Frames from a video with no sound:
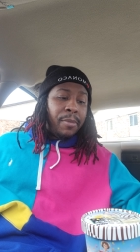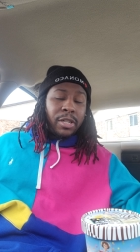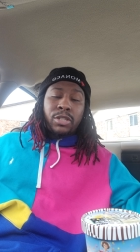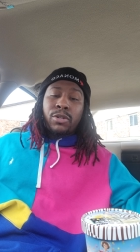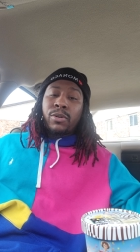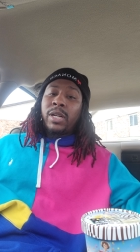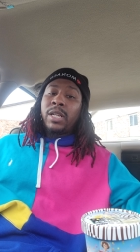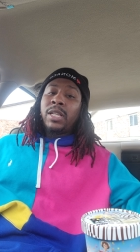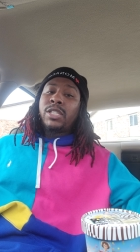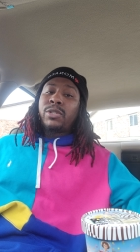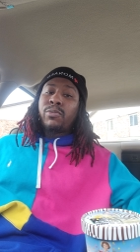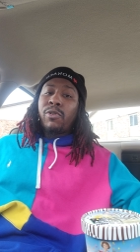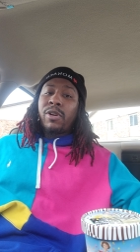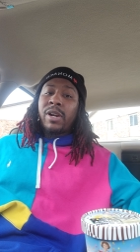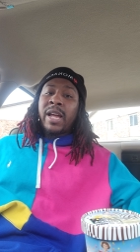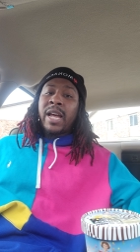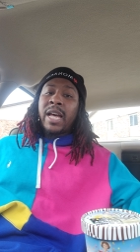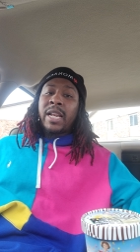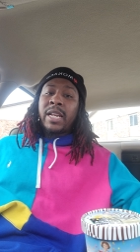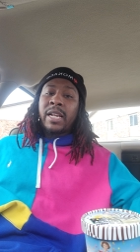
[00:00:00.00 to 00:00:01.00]
But you at least
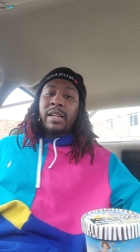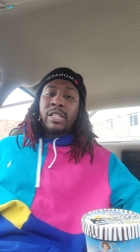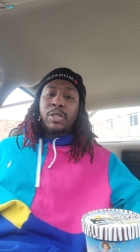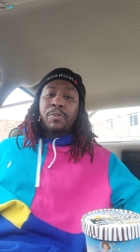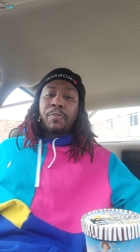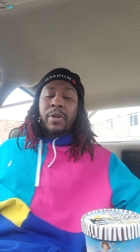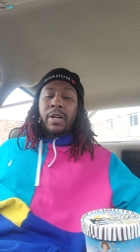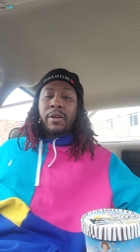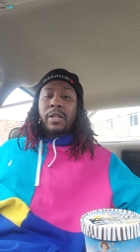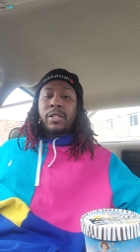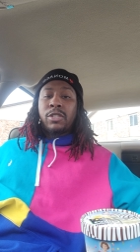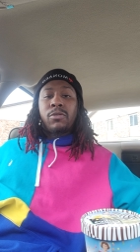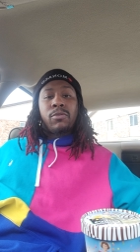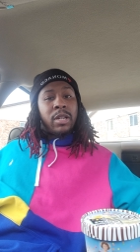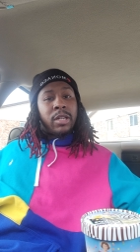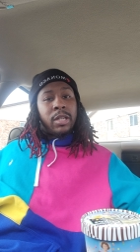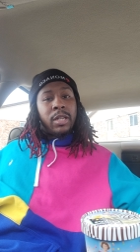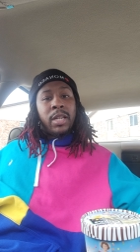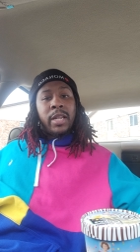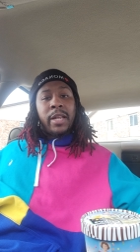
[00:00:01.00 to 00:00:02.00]
want to have that experience. You
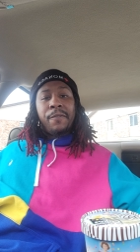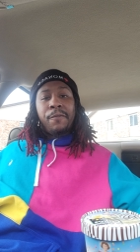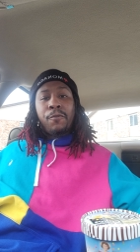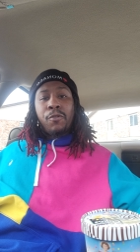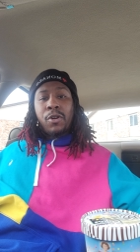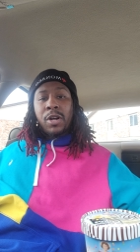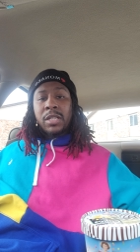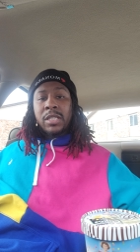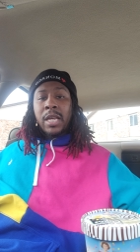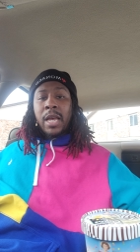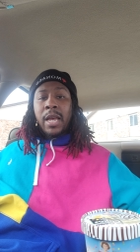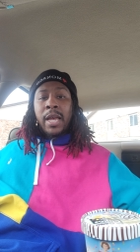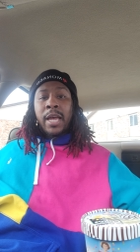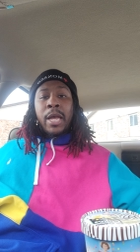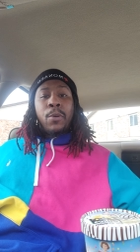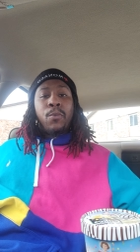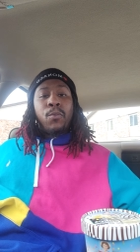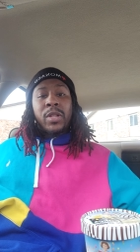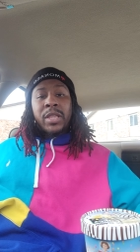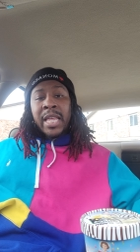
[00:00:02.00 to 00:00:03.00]
only live once.
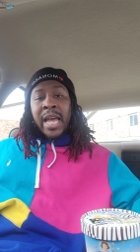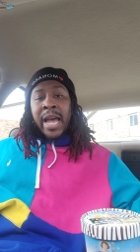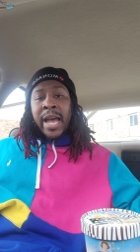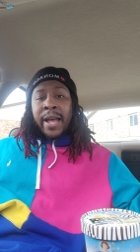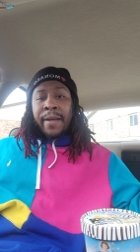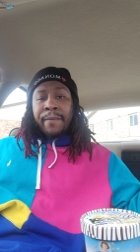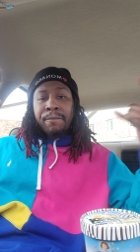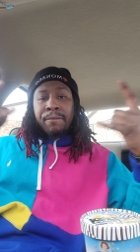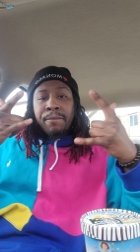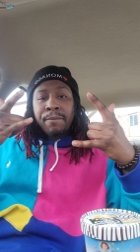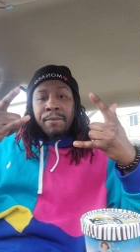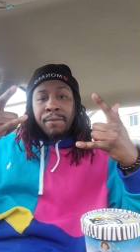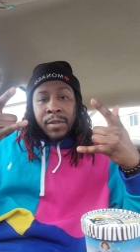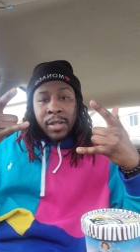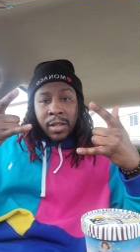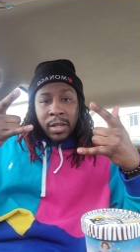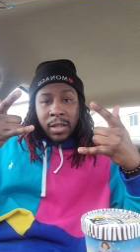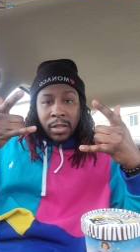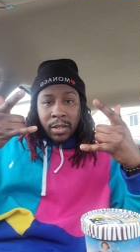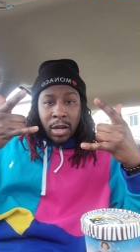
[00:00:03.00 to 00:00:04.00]
And with that,
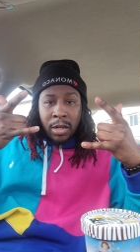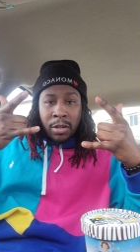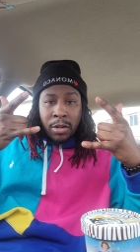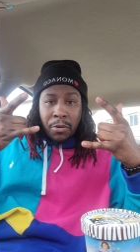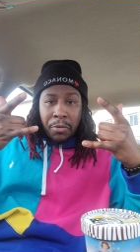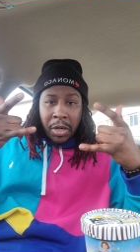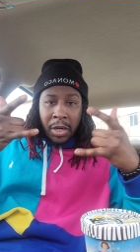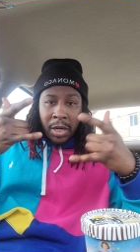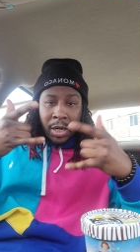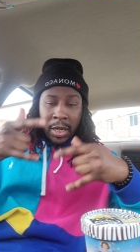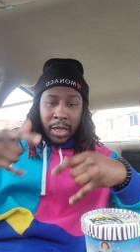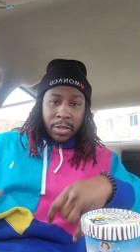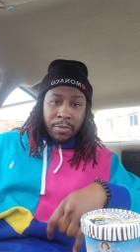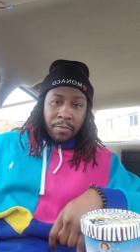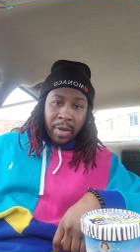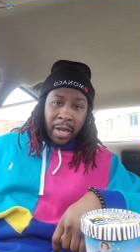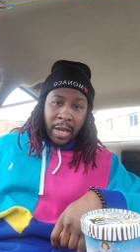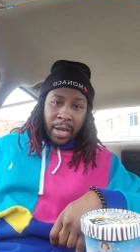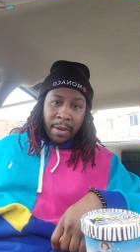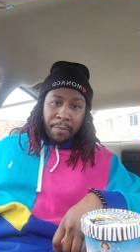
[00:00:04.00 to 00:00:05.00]
Y'all know what it
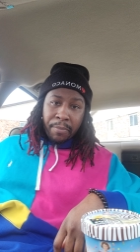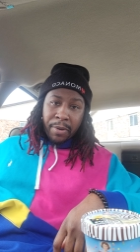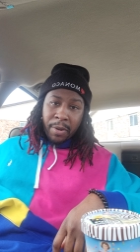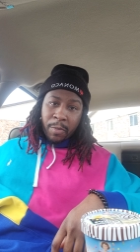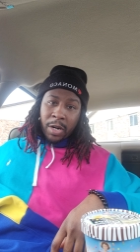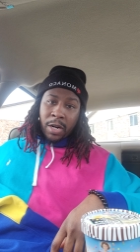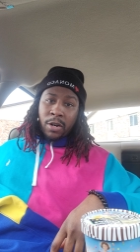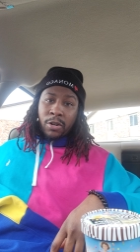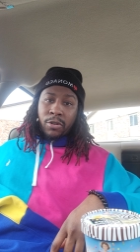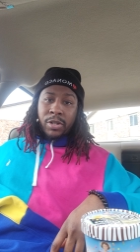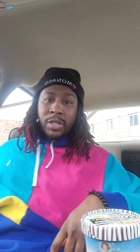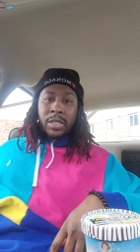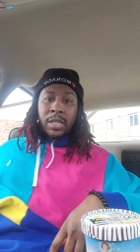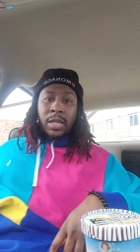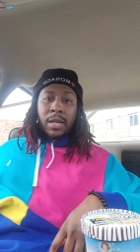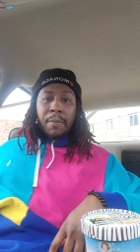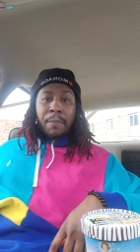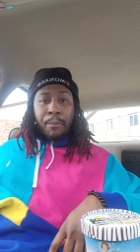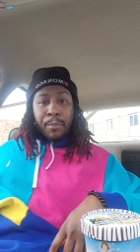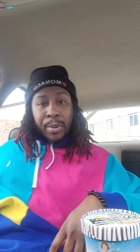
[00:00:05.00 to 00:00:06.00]
is, man. B MaHungries
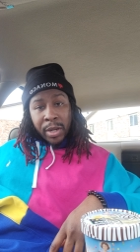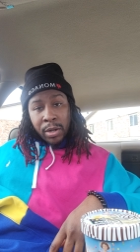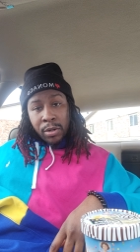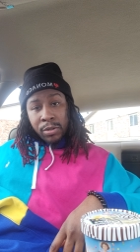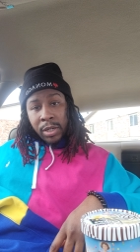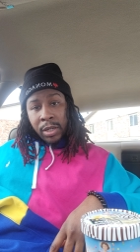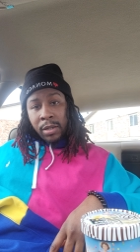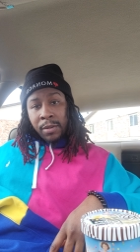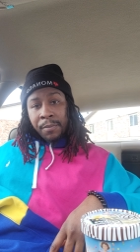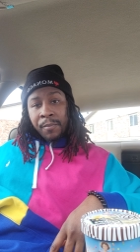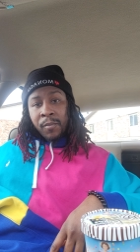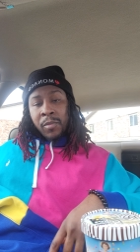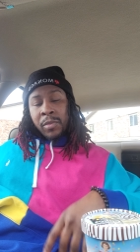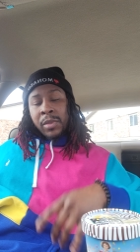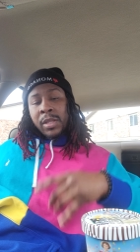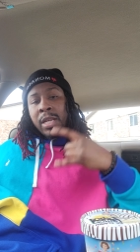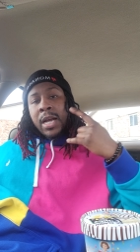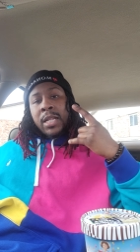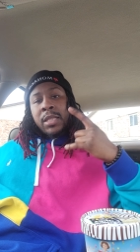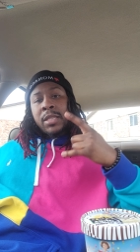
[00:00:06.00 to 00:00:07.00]
in the building.
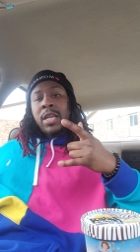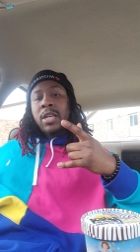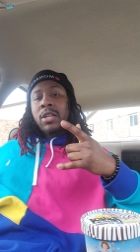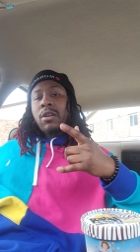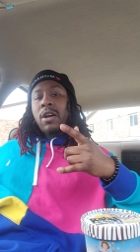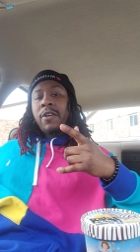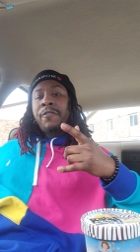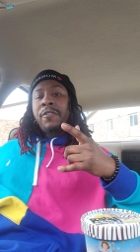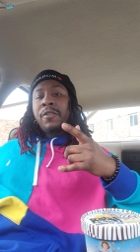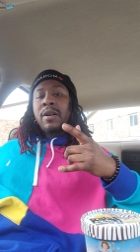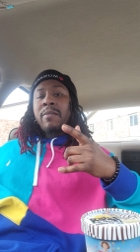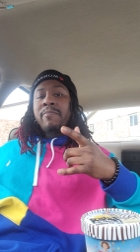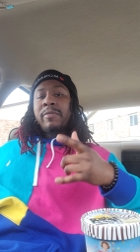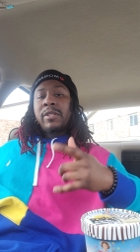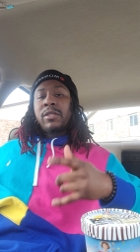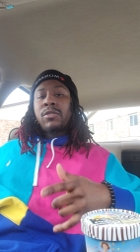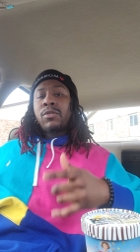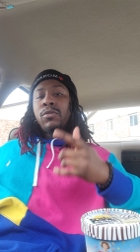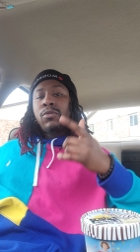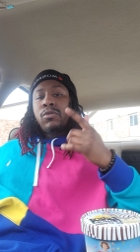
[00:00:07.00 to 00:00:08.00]
I thank y'all for
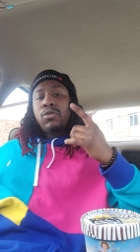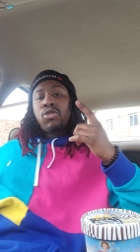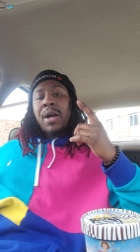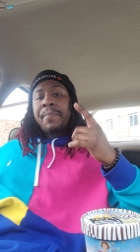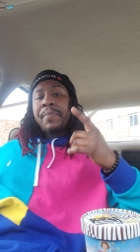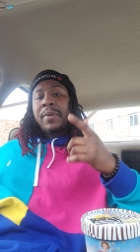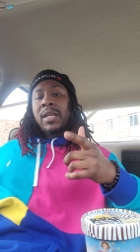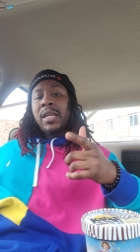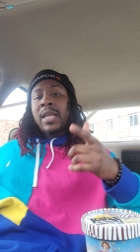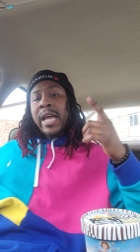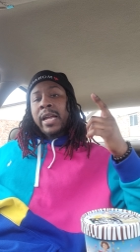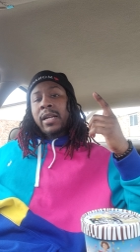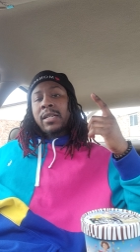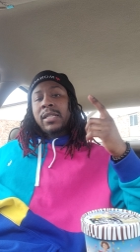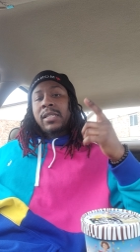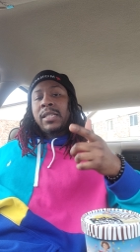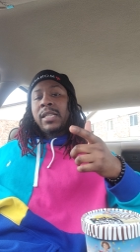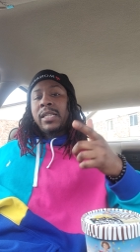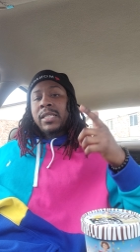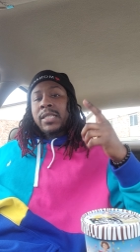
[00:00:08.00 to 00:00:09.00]
coming through. Drop a
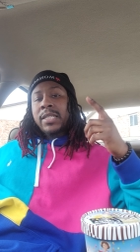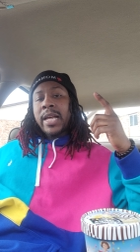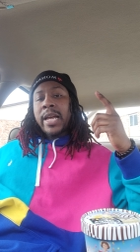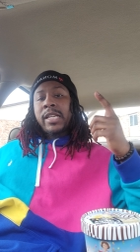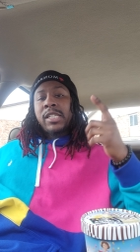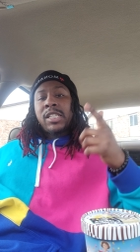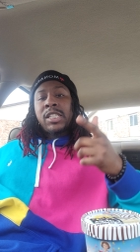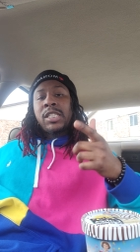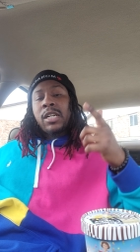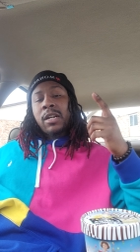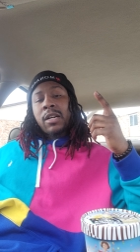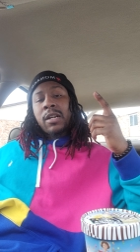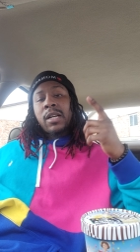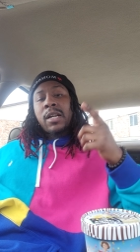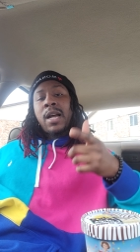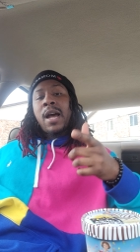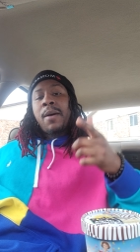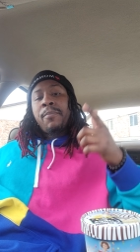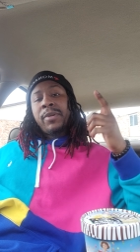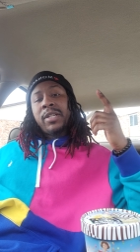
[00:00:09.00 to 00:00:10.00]
like, a dislike, share,
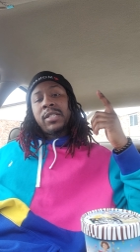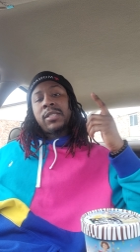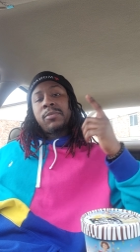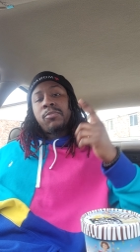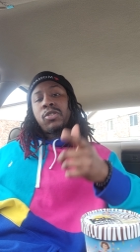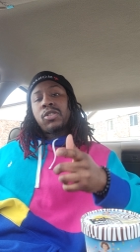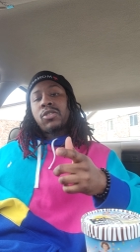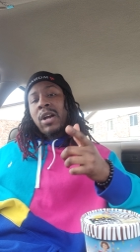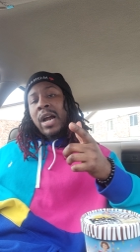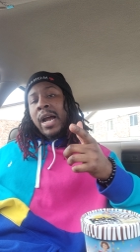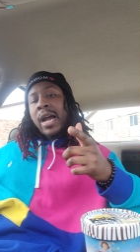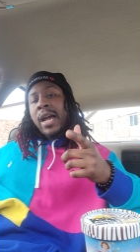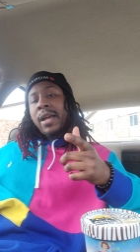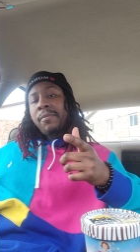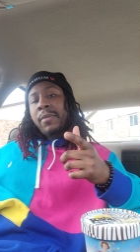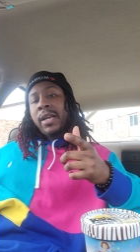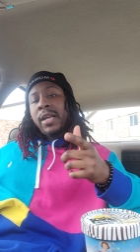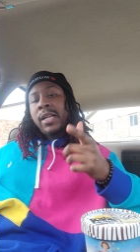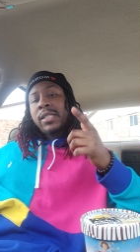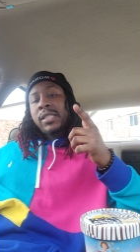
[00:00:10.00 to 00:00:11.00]
comment,
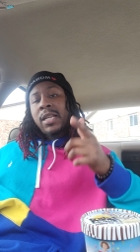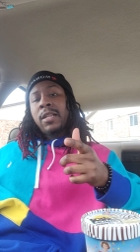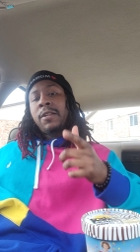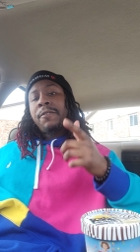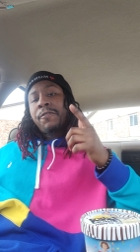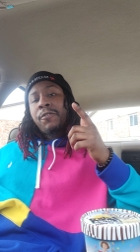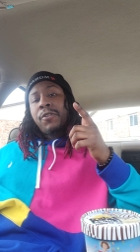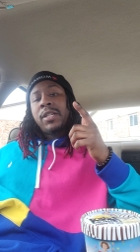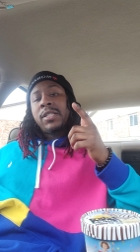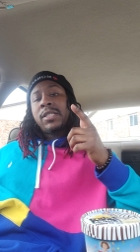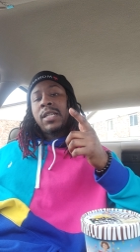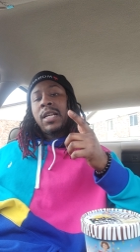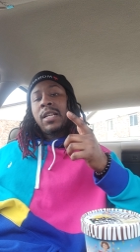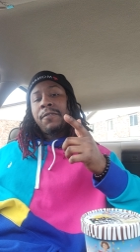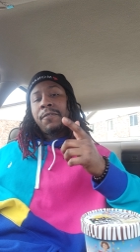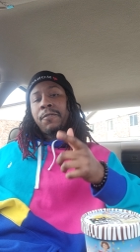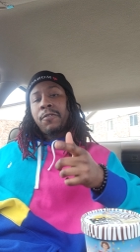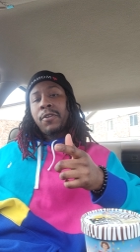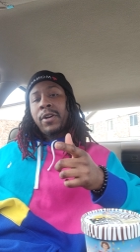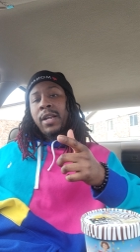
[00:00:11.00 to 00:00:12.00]
subscribe, man. Tell a friend to
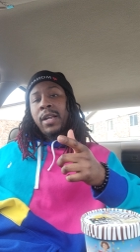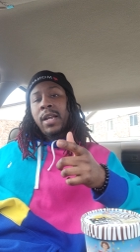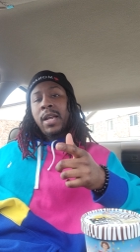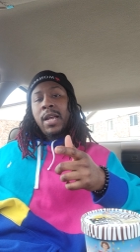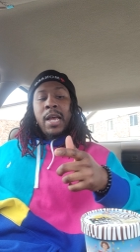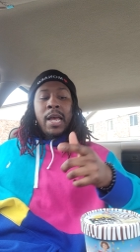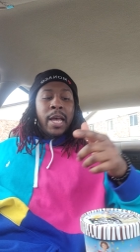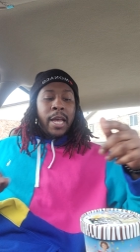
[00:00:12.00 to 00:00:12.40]
tell a friend.